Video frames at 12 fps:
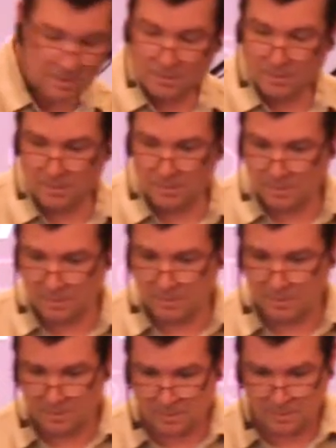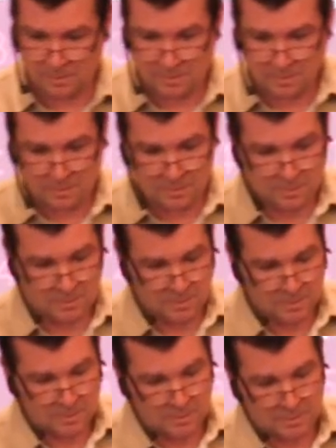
(silence)